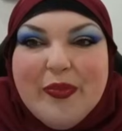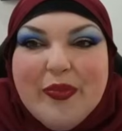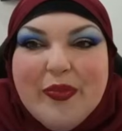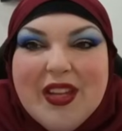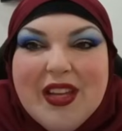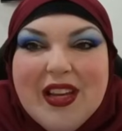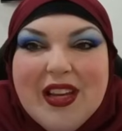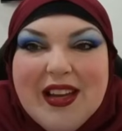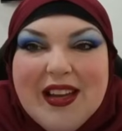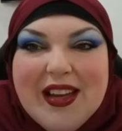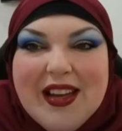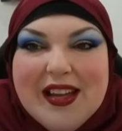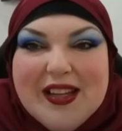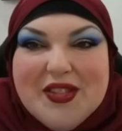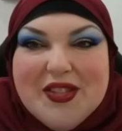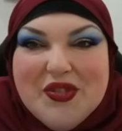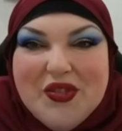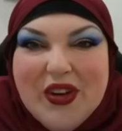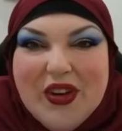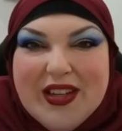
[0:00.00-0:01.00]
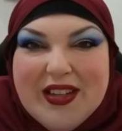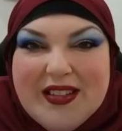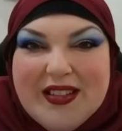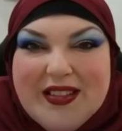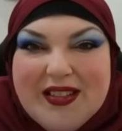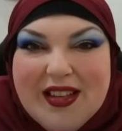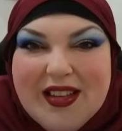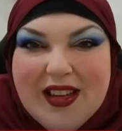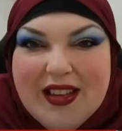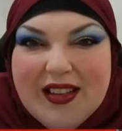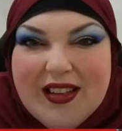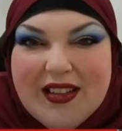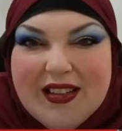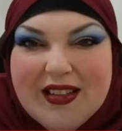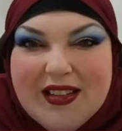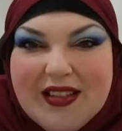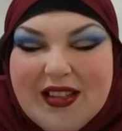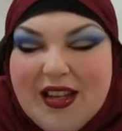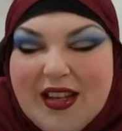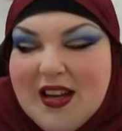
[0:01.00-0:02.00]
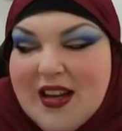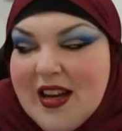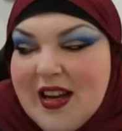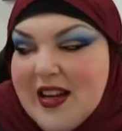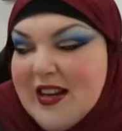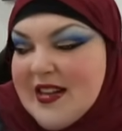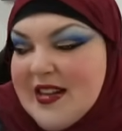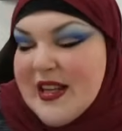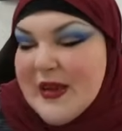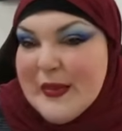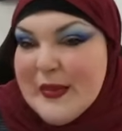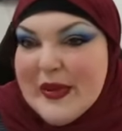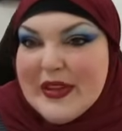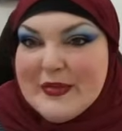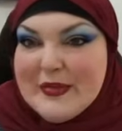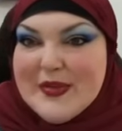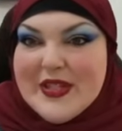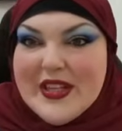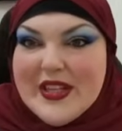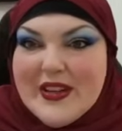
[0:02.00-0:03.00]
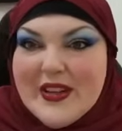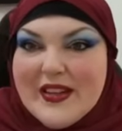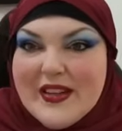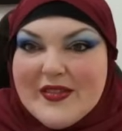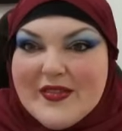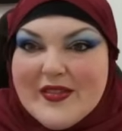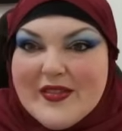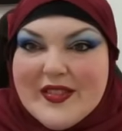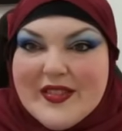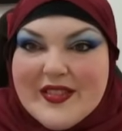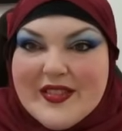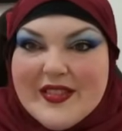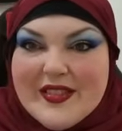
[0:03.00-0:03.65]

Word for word: Yeah, gastritis. Yeah. I gotta take my lipstick off.